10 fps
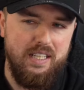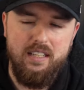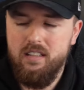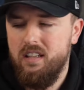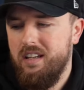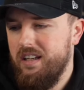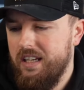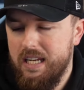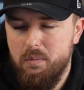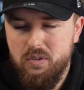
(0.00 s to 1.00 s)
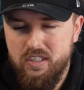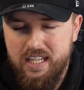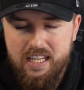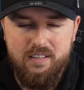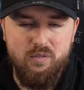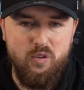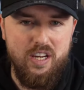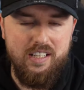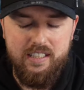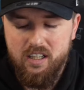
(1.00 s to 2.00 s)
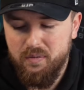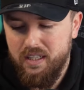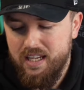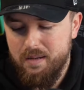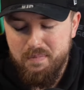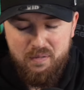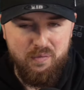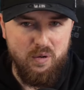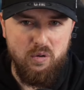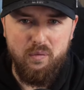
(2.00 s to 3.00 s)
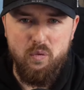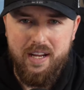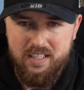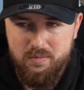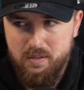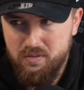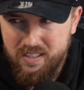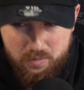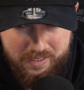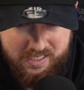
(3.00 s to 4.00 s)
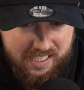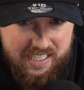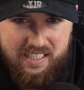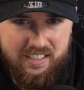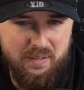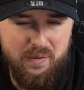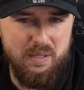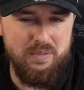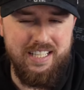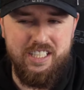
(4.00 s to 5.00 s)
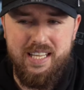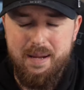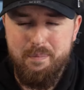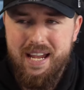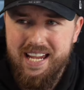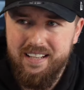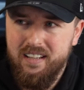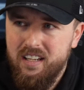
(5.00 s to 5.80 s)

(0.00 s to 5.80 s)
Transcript: and then it wasn't it really after that. Midfield, I thought Casemiro was a little bit tidy. I didn't think he was actually that bad.